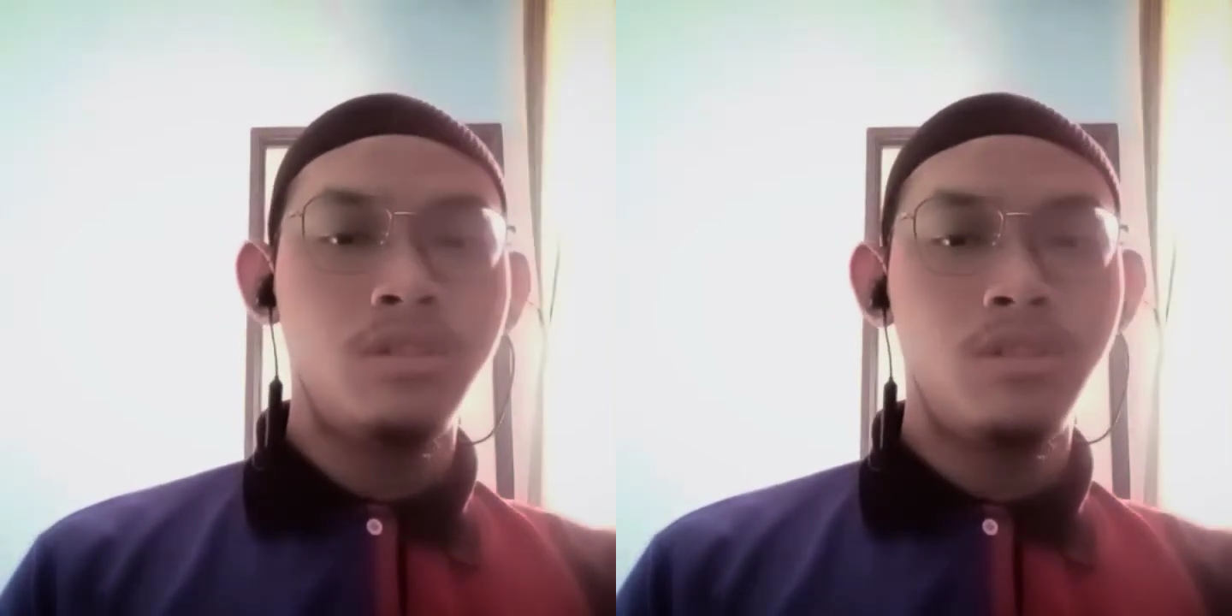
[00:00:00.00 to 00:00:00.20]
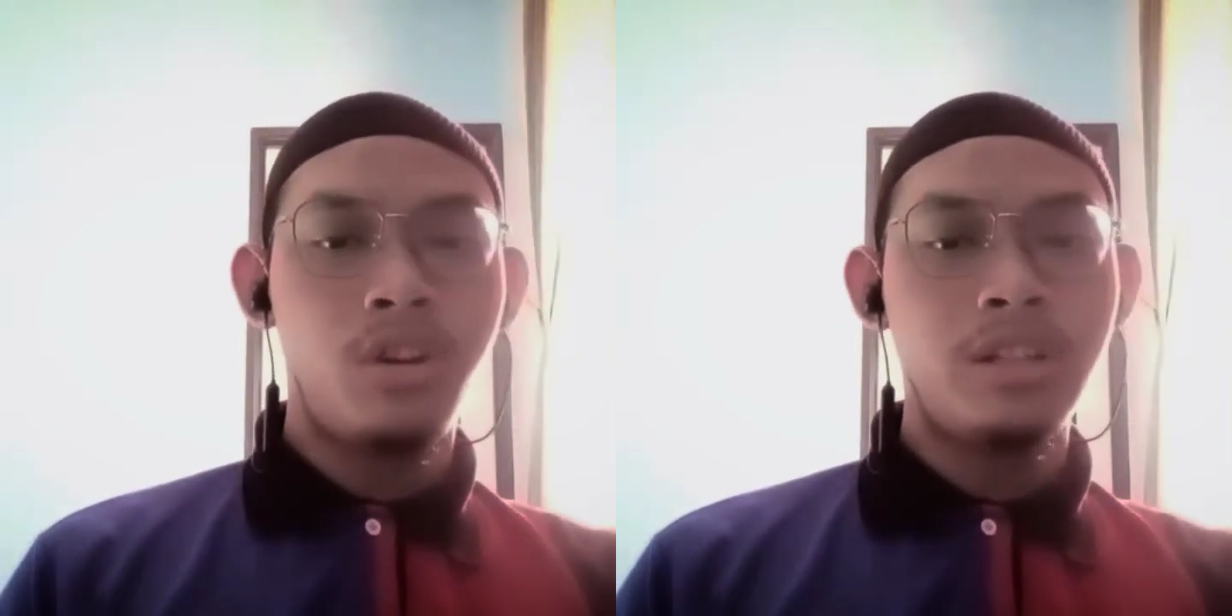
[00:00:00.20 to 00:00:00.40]

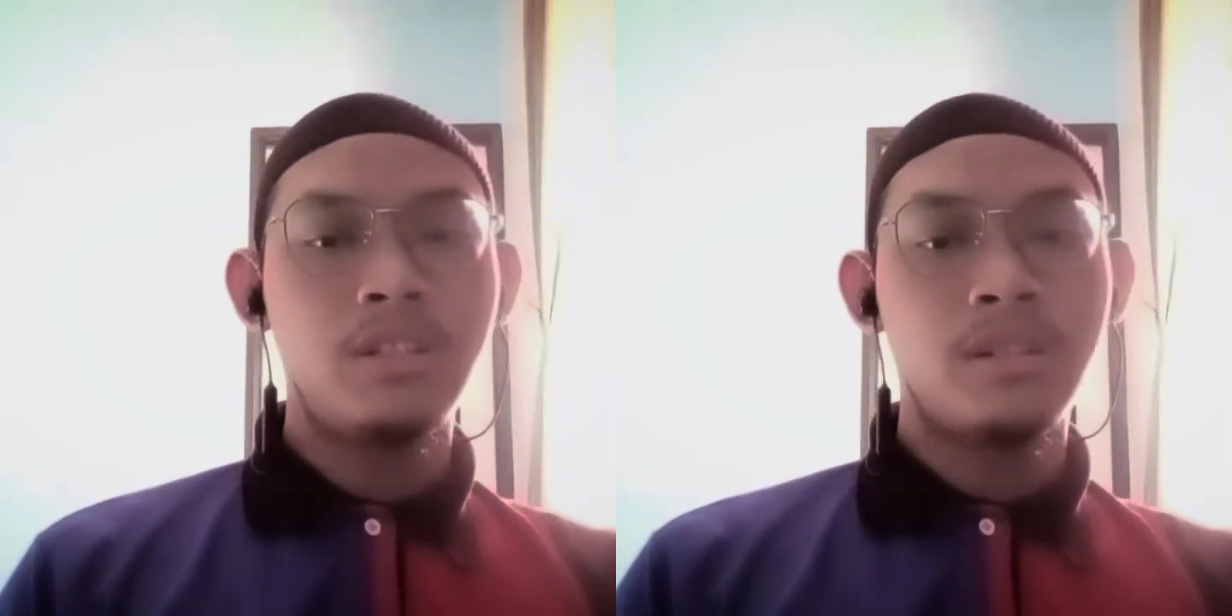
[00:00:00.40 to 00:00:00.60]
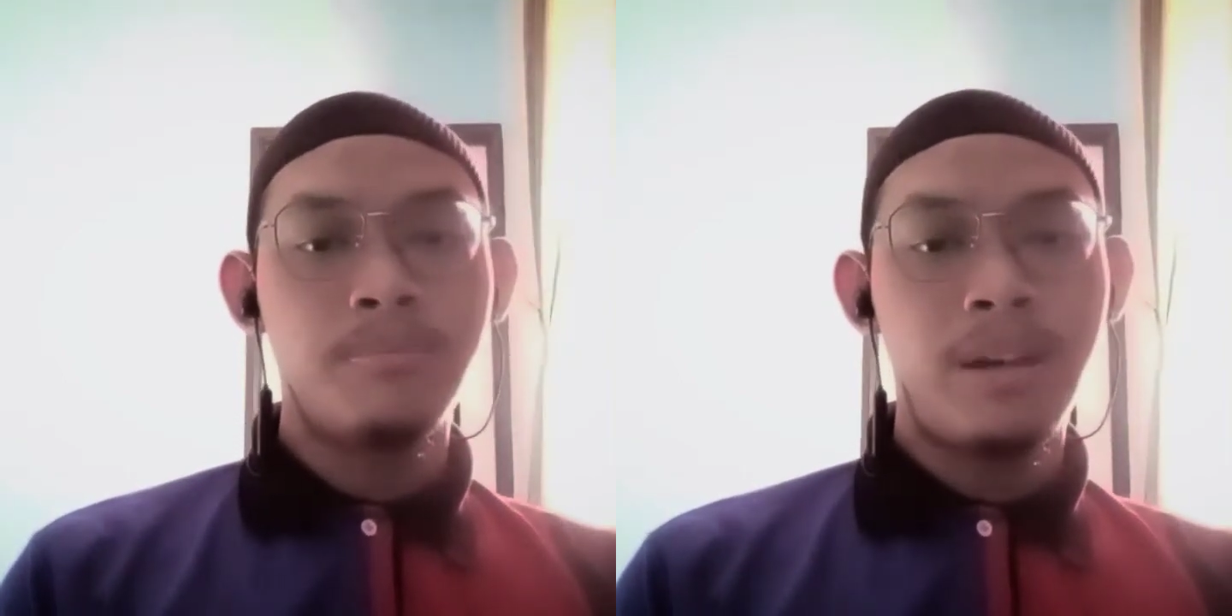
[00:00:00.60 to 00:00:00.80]
not
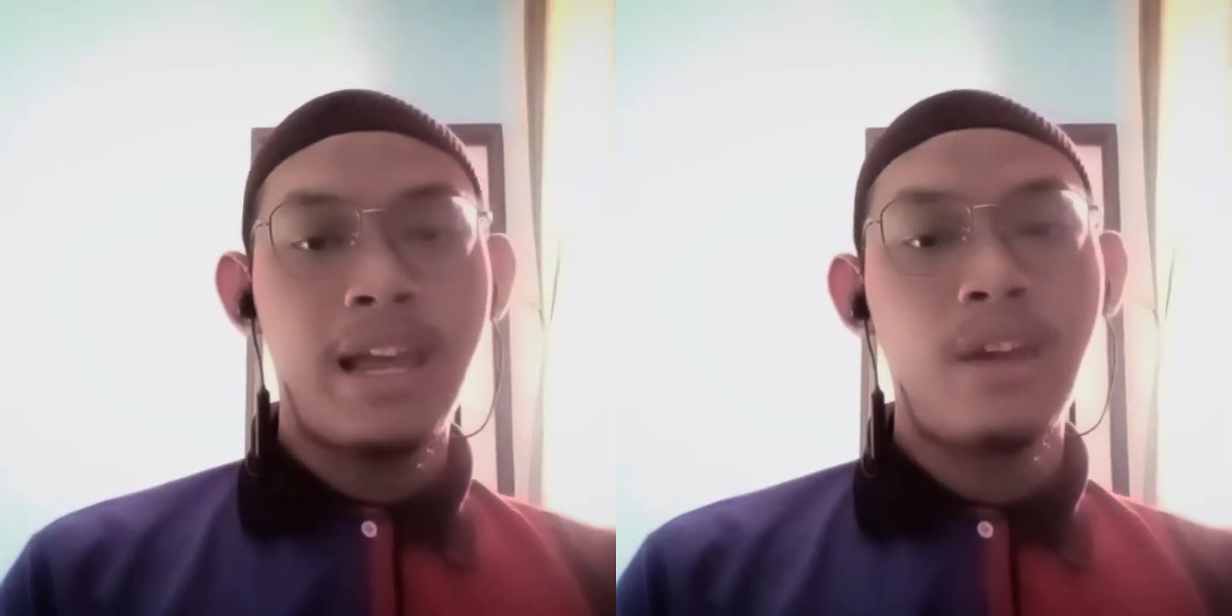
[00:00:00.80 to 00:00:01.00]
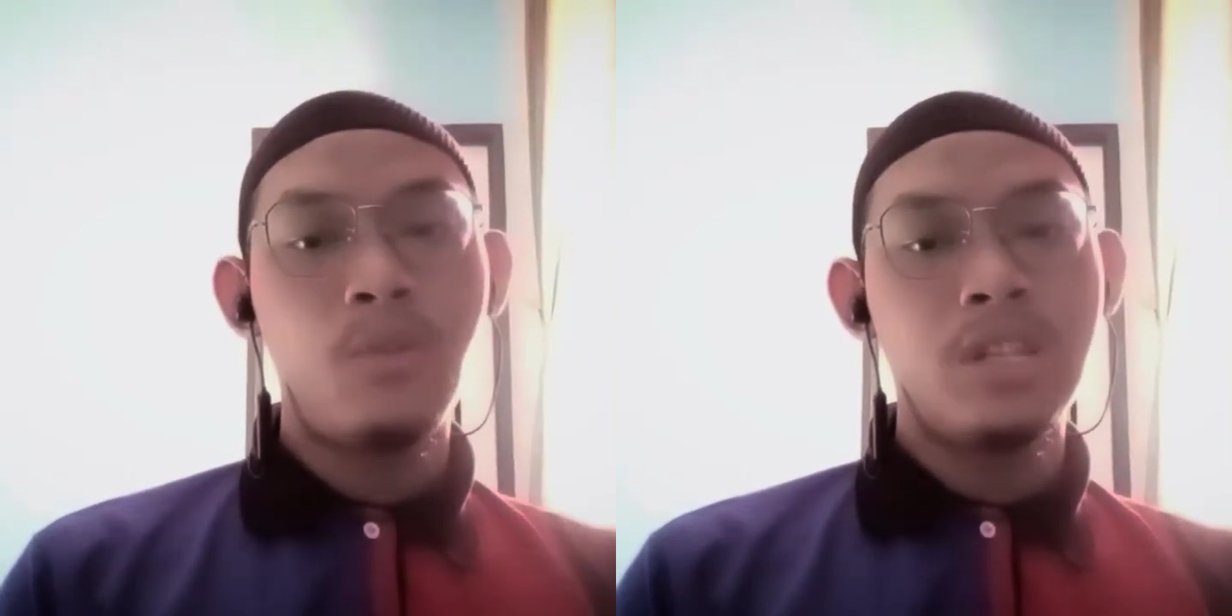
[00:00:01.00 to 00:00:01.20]

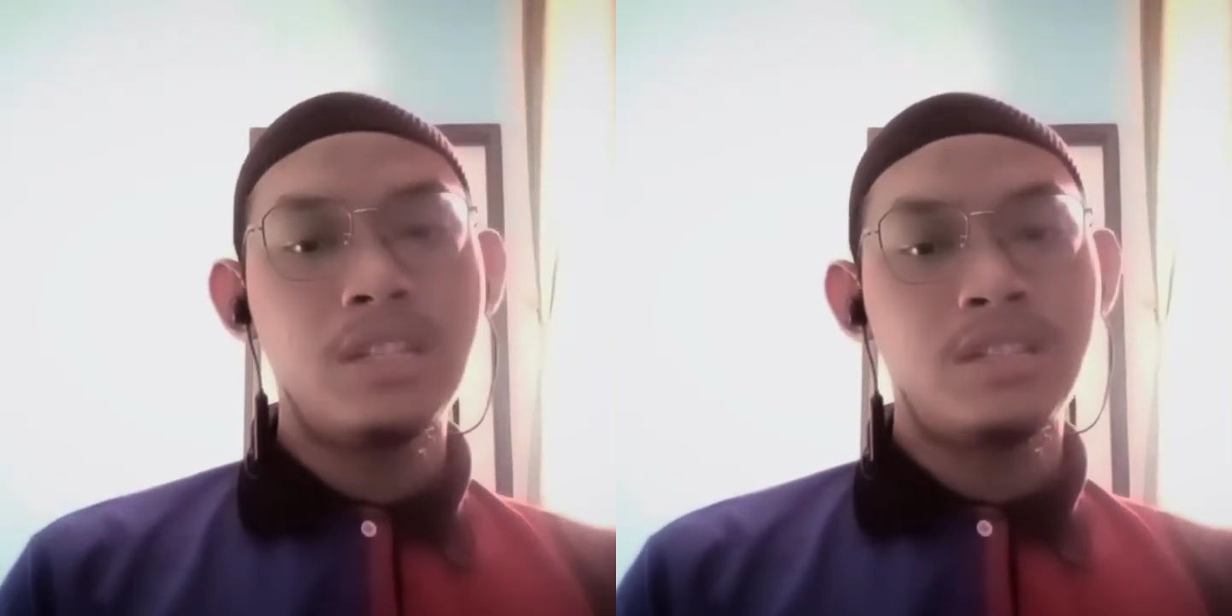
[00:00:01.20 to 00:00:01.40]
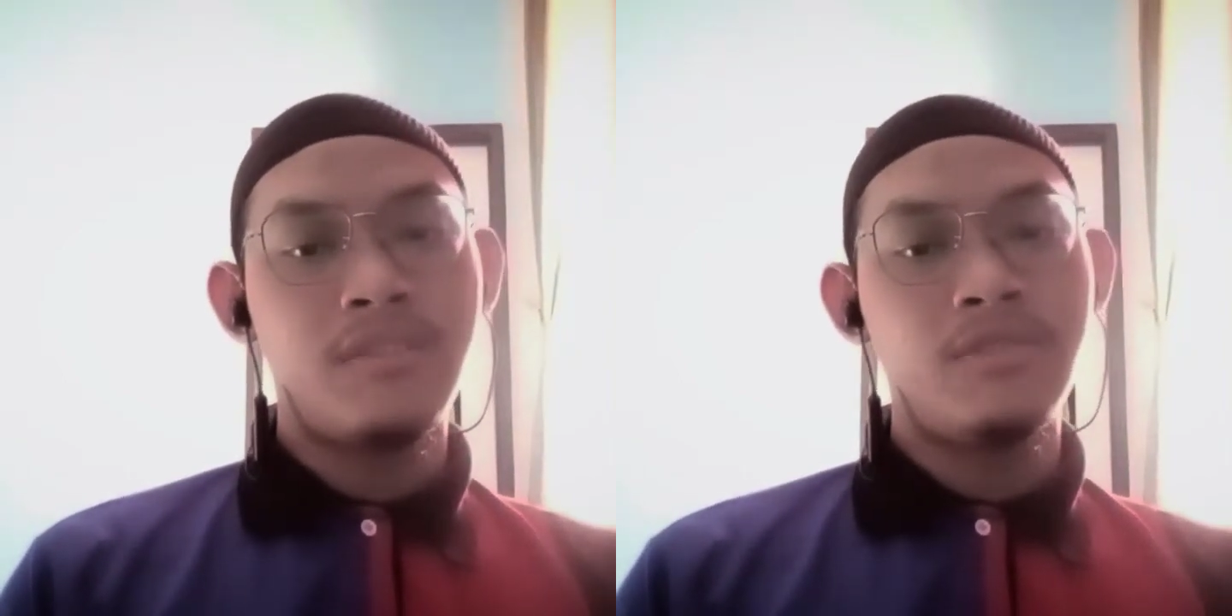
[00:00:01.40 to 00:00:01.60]
comply with the
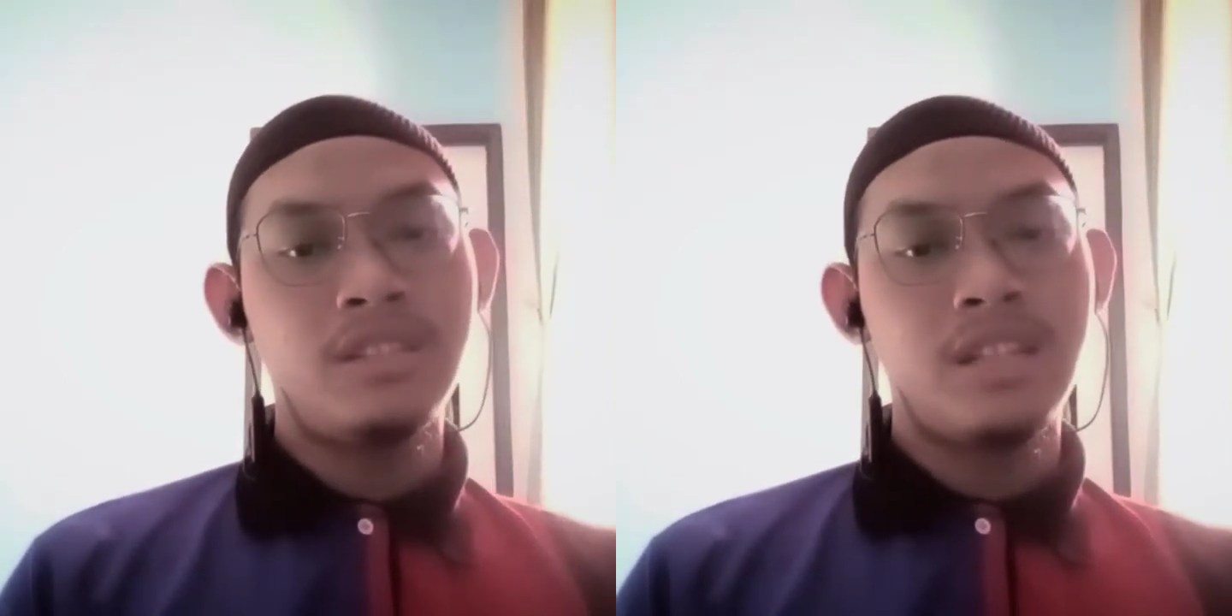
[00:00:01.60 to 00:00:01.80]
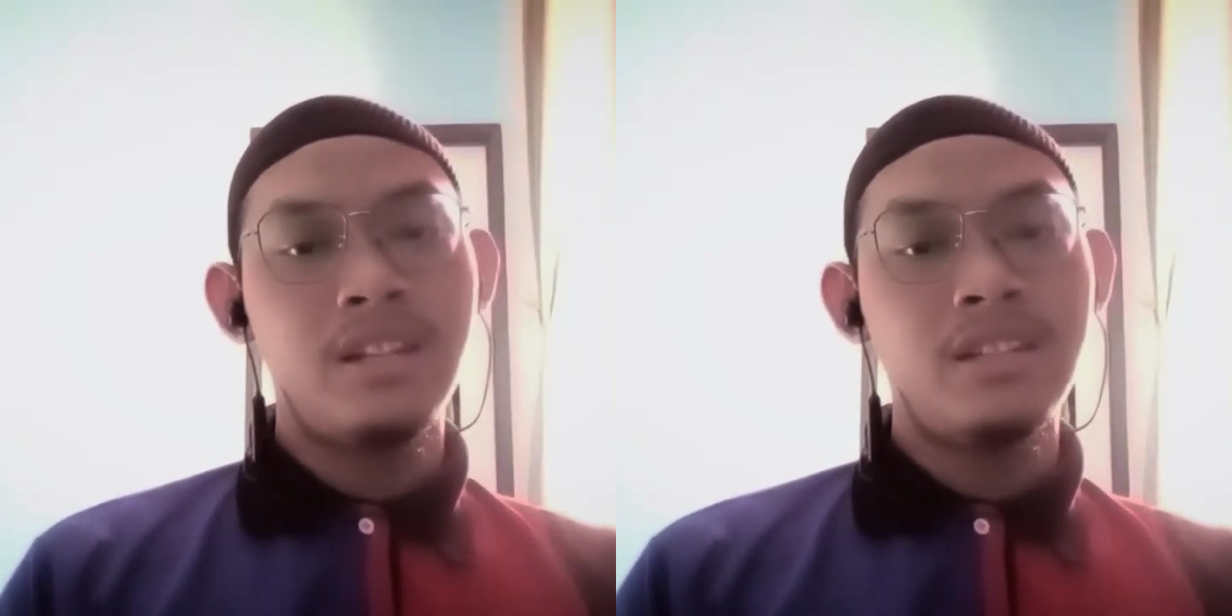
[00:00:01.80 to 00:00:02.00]
safety
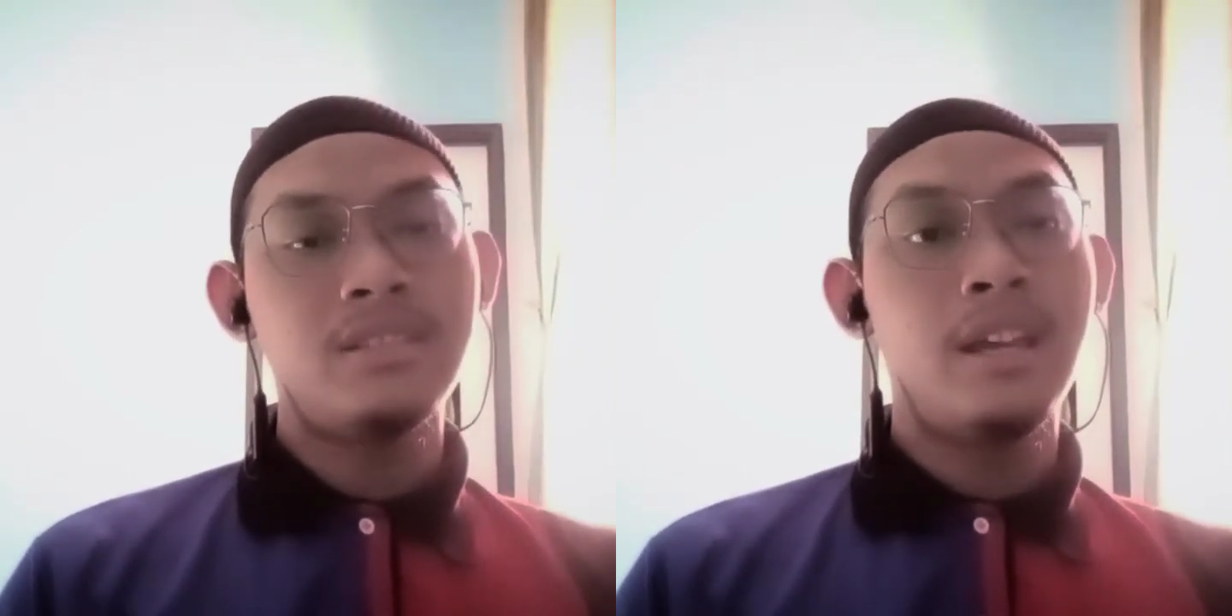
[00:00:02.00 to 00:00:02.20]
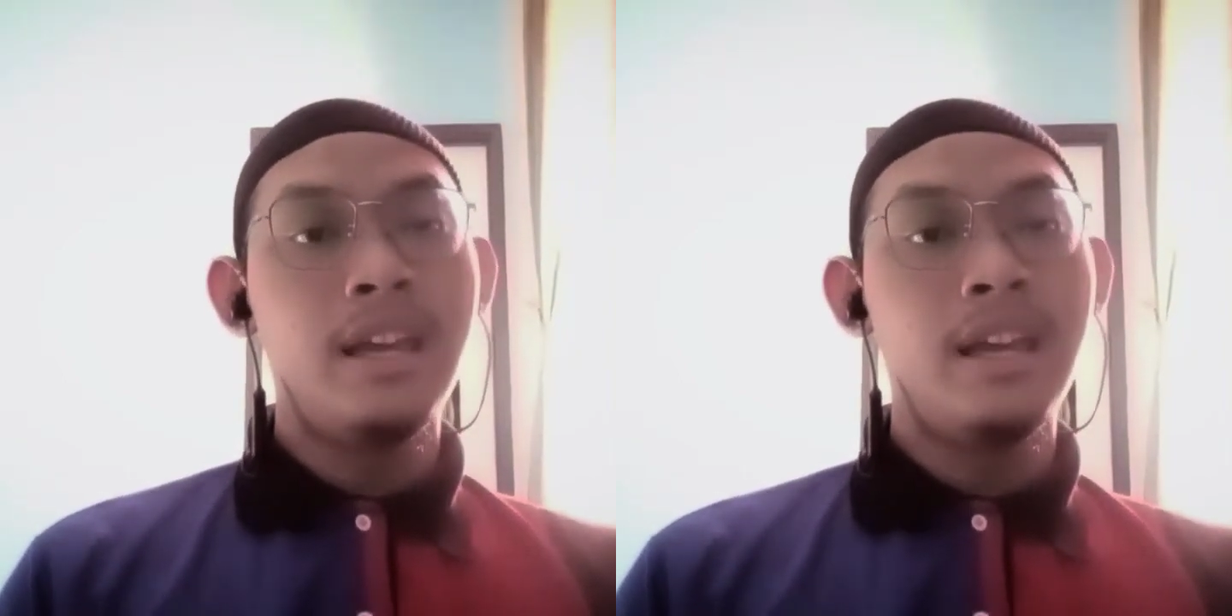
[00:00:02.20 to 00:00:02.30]
standard